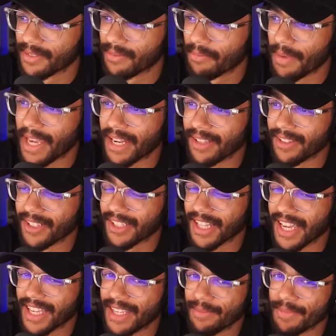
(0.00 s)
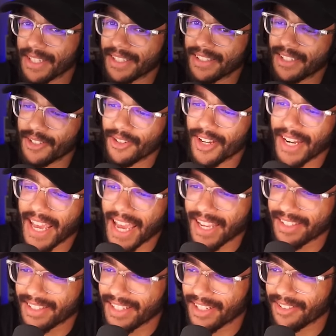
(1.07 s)
Made it look like he missed two on
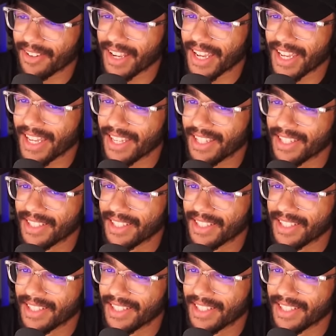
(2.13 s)
accident, right?